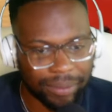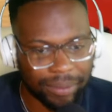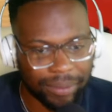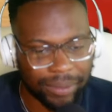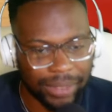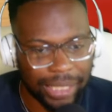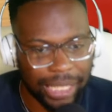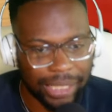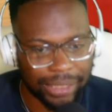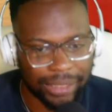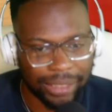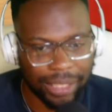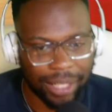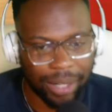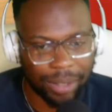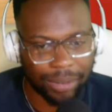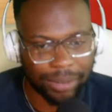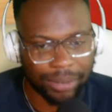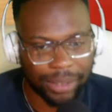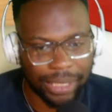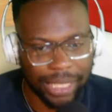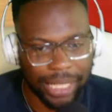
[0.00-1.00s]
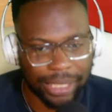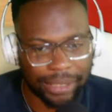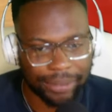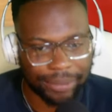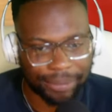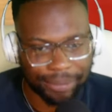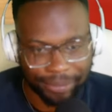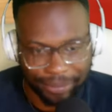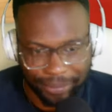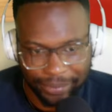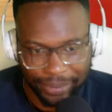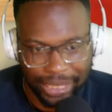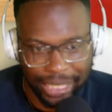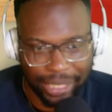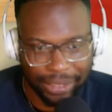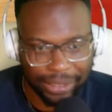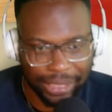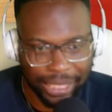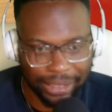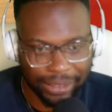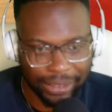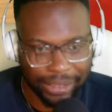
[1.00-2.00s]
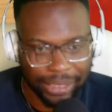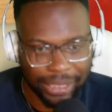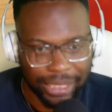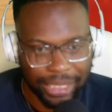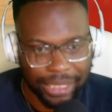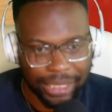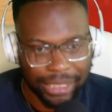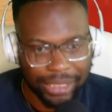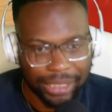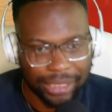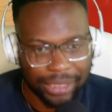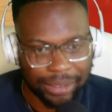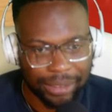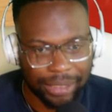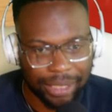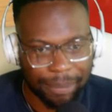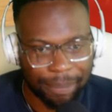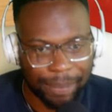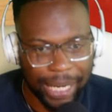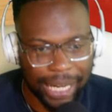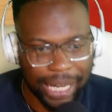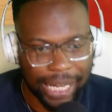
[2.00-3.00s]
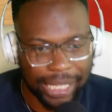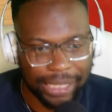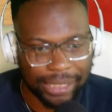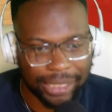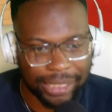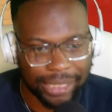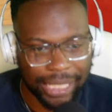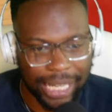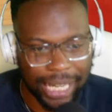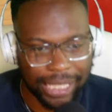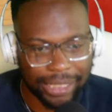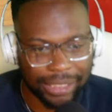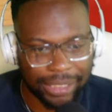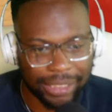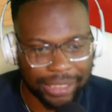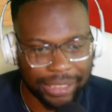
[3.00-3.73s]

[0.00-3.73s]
That's it. Oh, okay. Yeah, okay. Good pad, good catch.